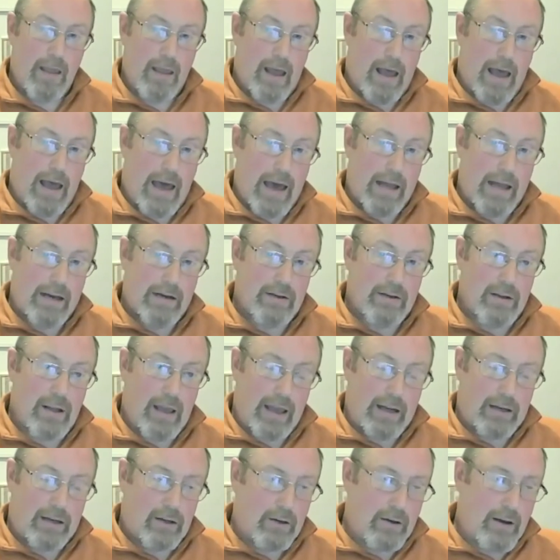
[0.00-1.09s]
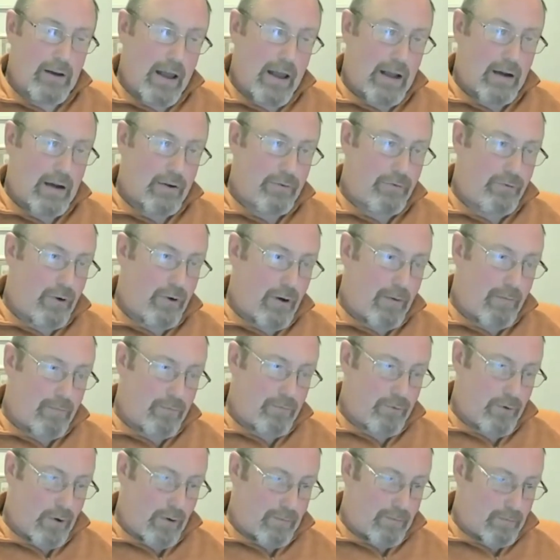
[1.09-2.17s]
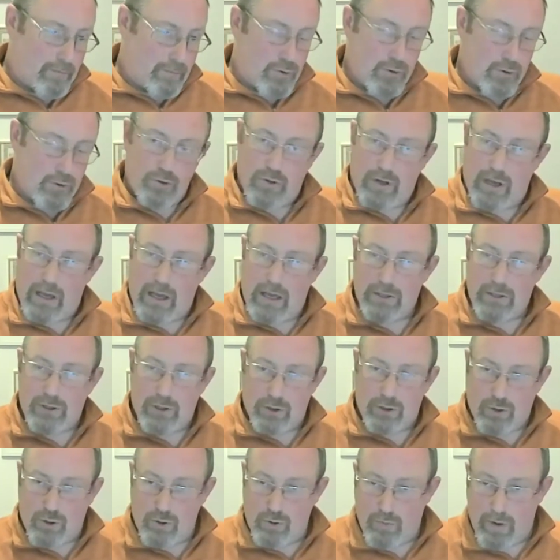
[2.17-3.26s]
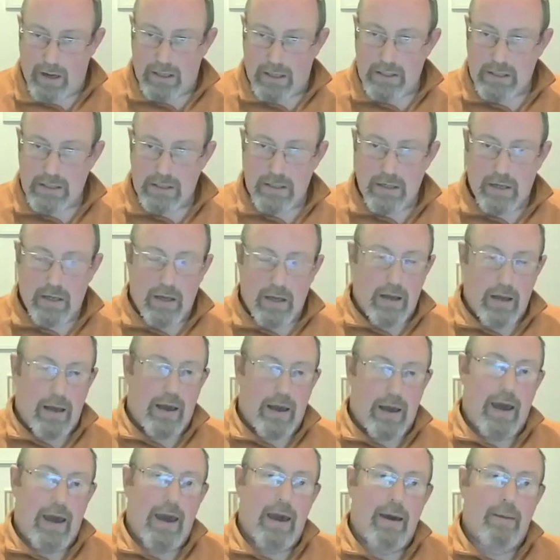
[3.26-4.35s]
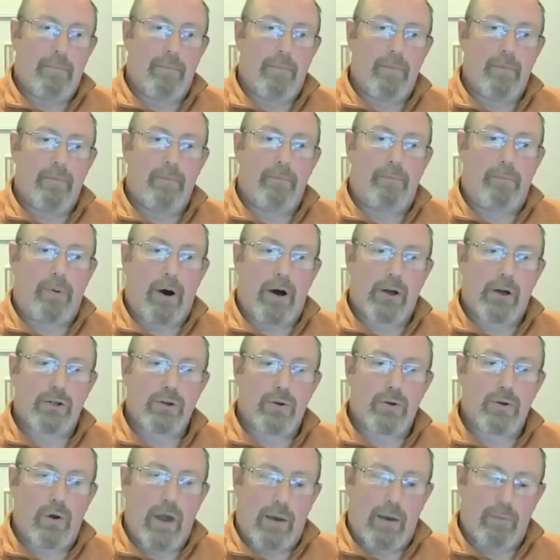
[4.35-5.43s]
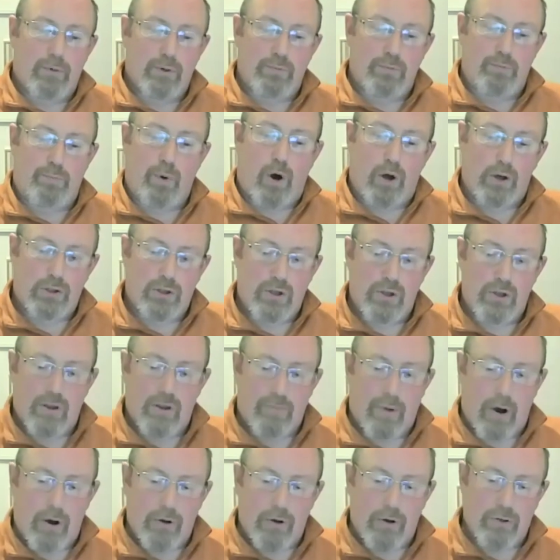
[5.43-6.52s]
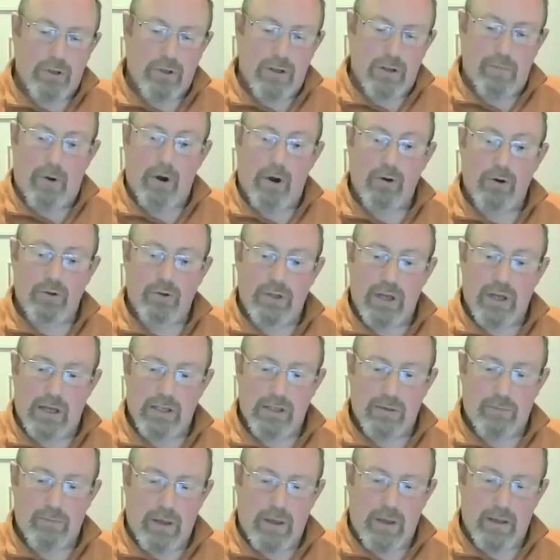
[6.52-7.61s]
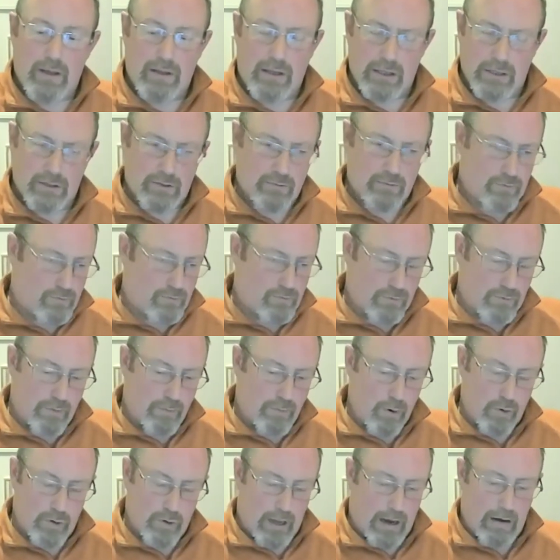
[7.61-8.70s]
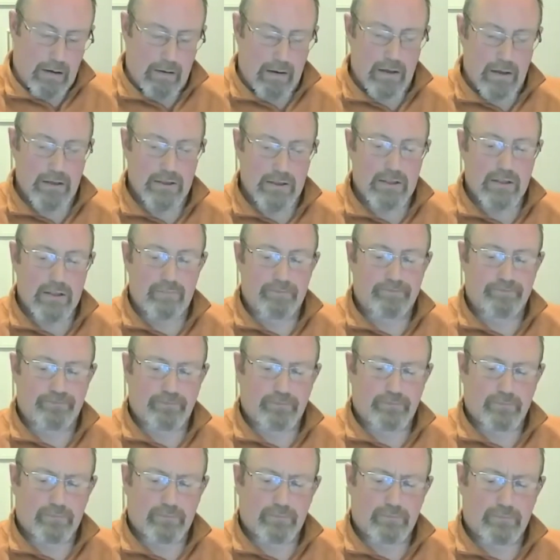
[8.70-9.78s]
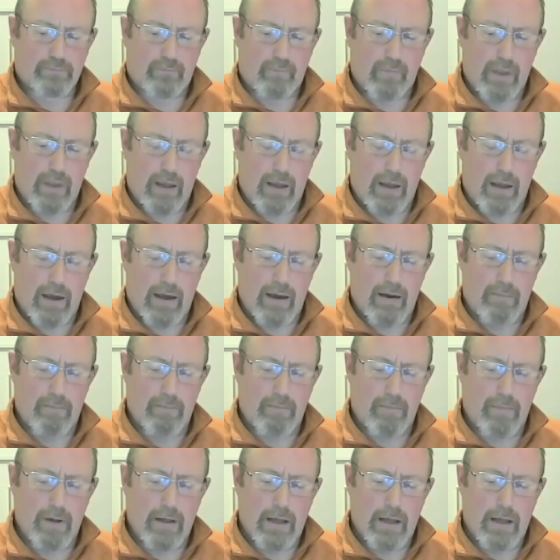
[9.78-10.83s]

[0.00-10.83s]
And it could linger from 2 days to 2 weeks, but it was brought to the mound, and the mound tended to be in these remote areas. And